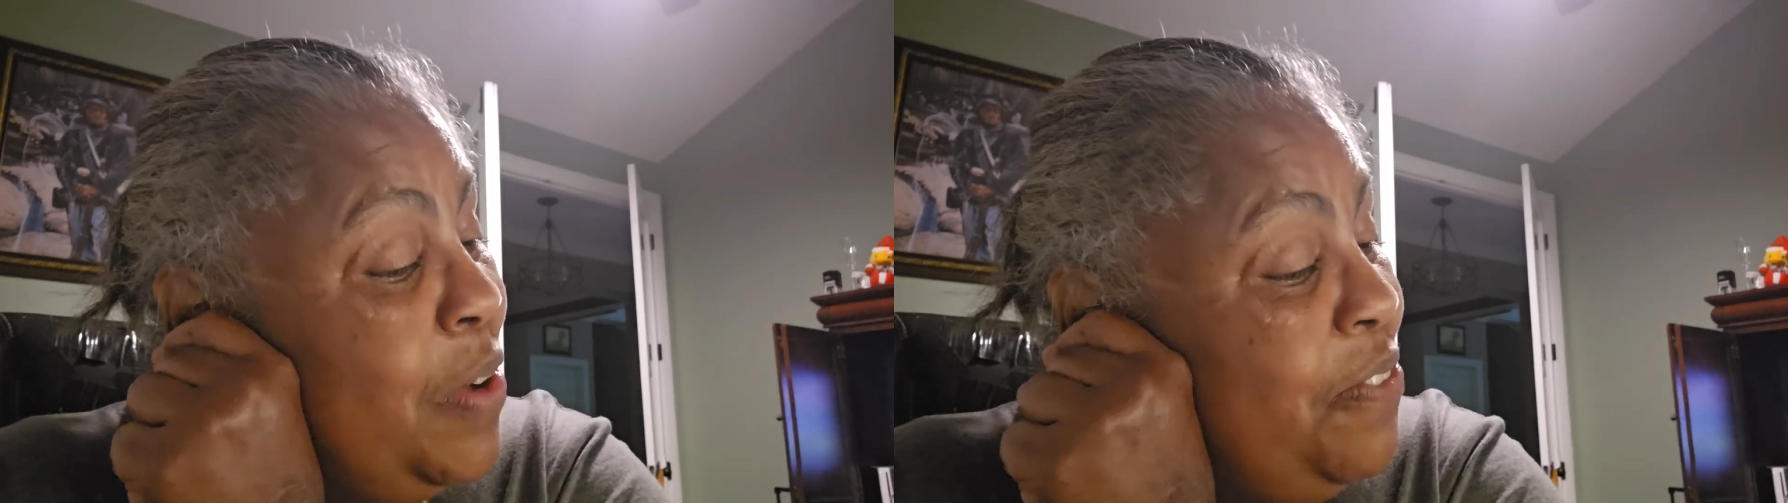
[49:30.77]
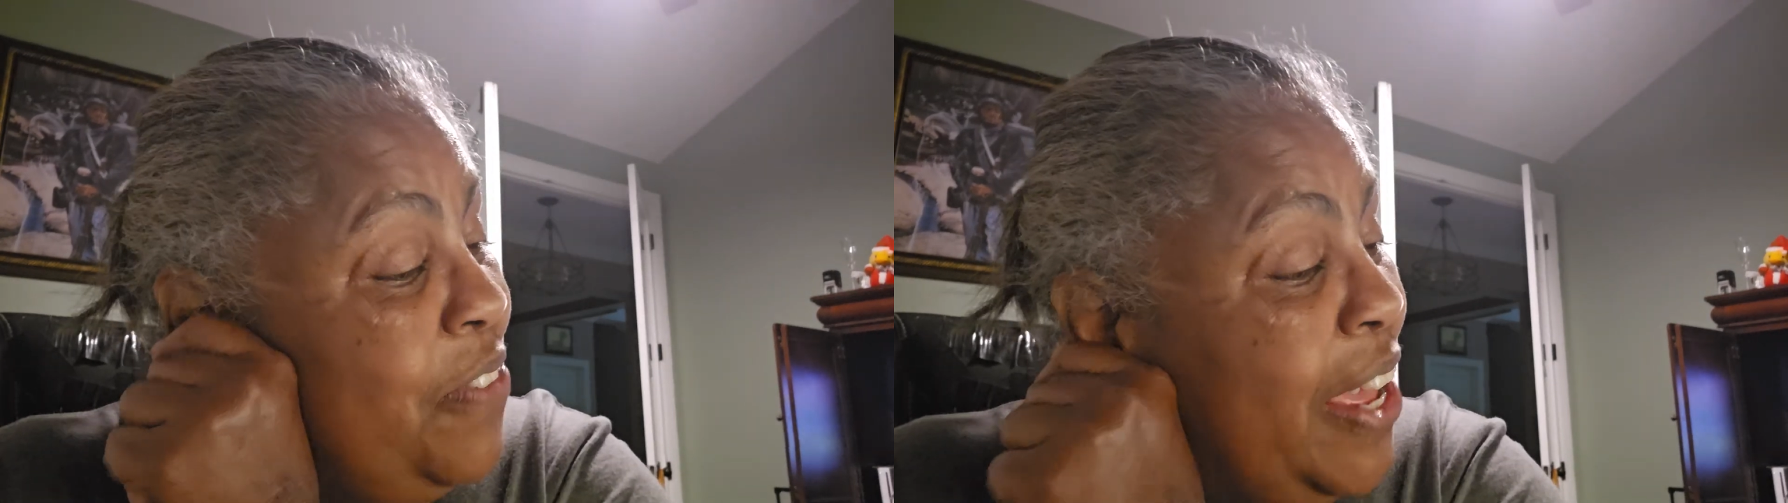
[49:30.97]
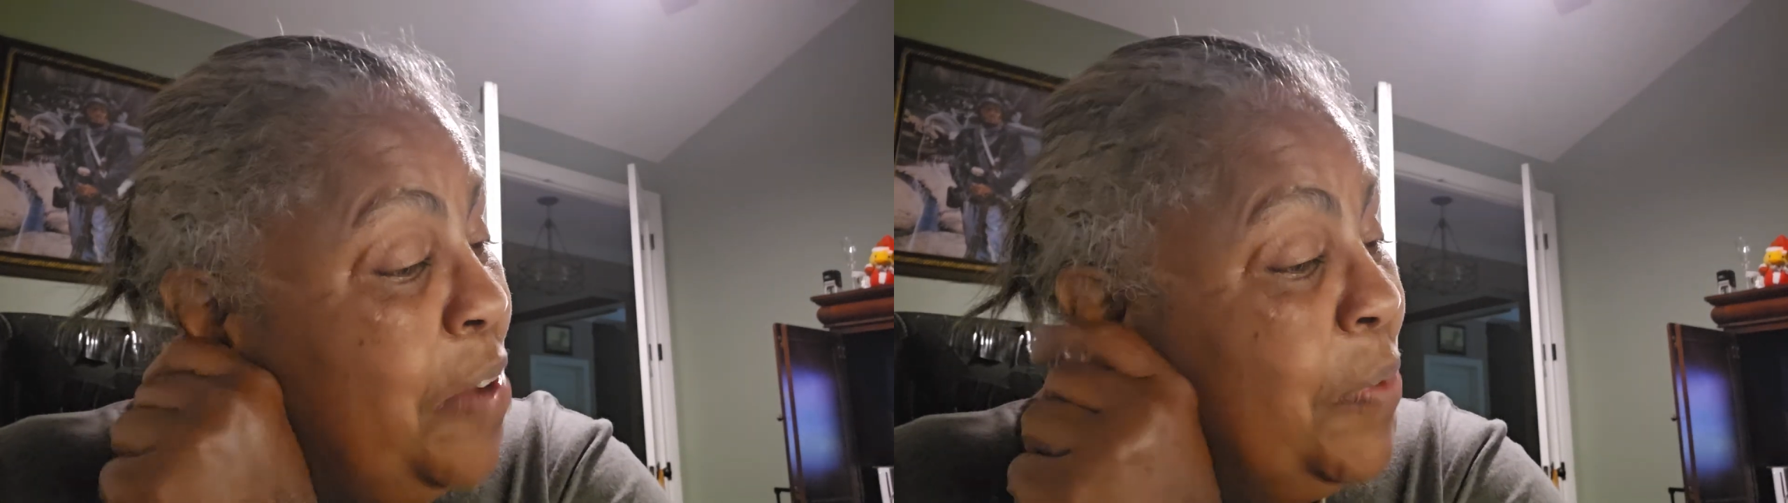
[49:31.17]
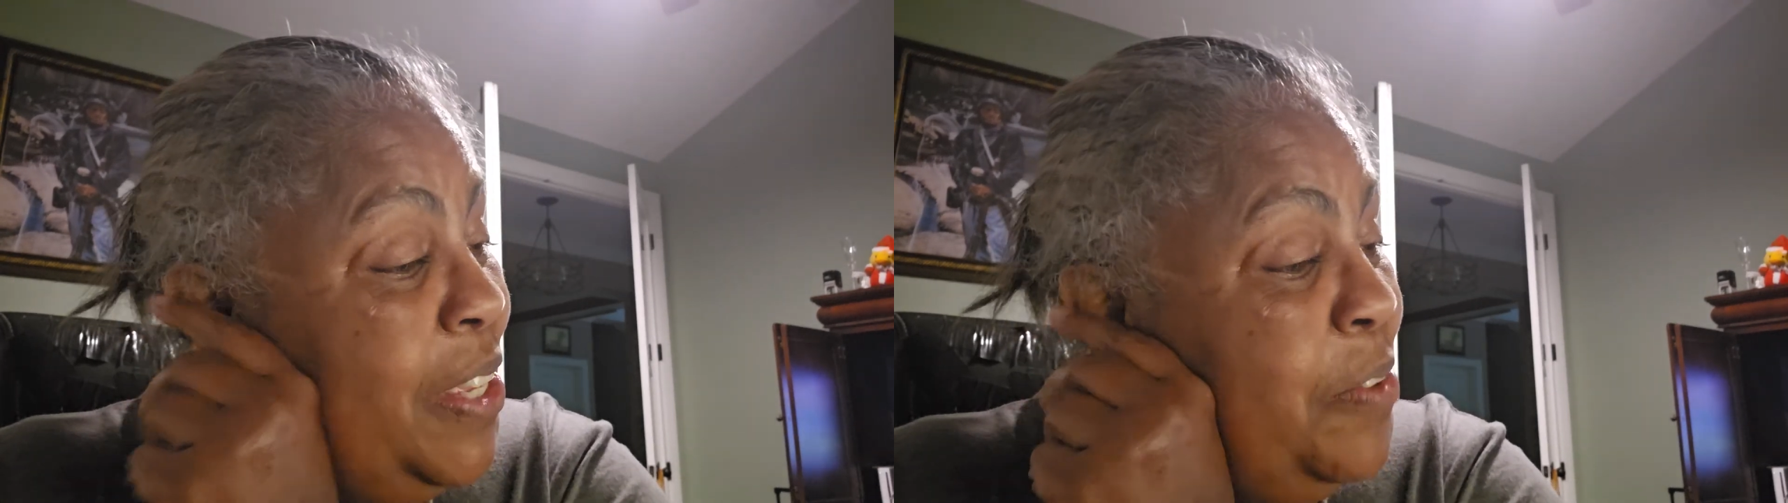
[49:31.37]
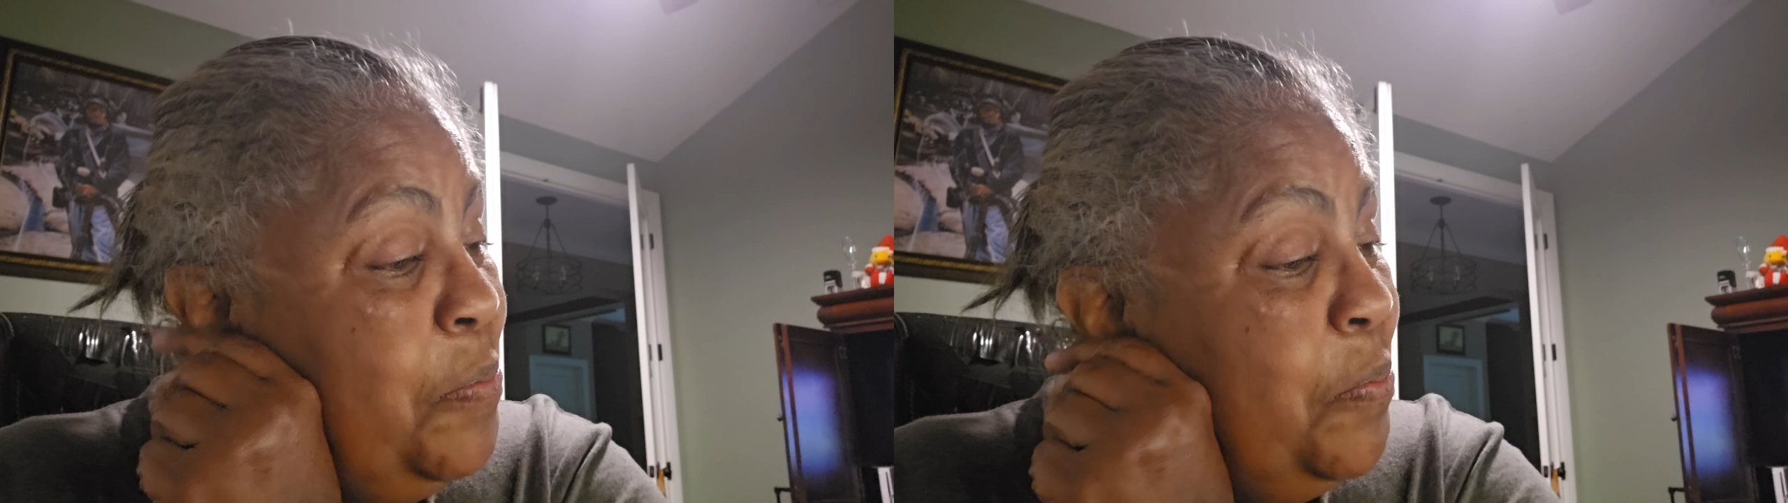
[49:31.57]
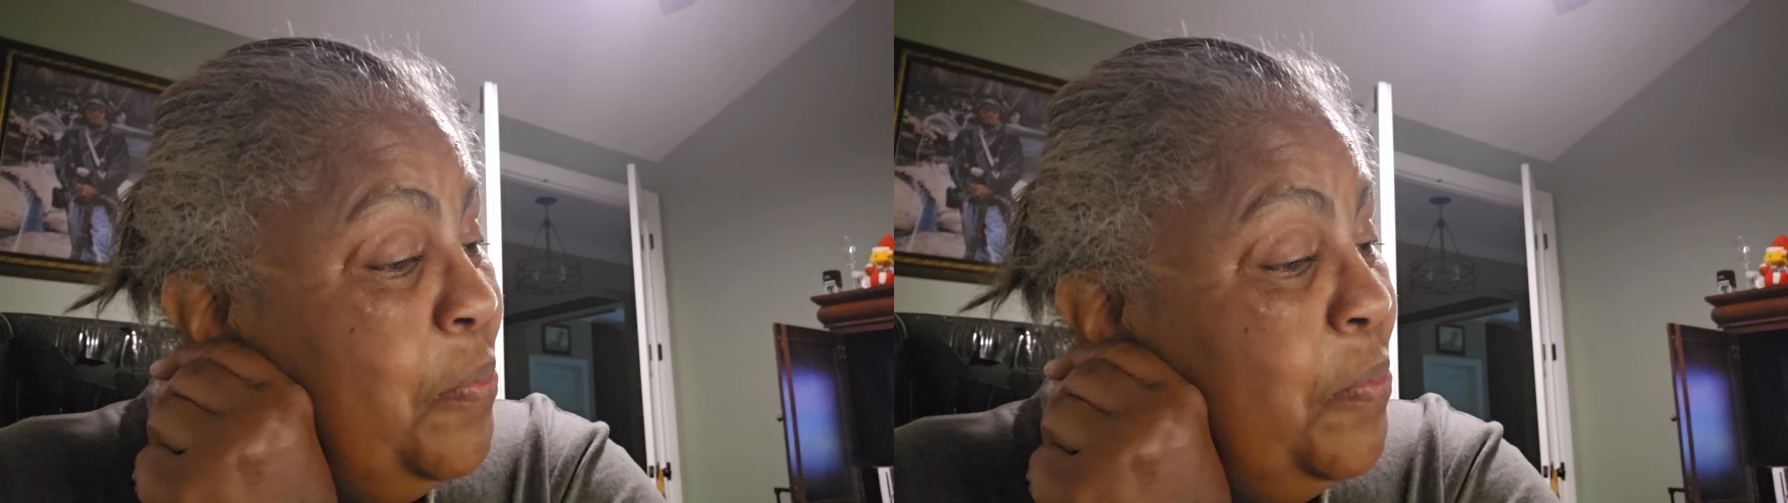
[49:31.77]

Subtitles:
of my family,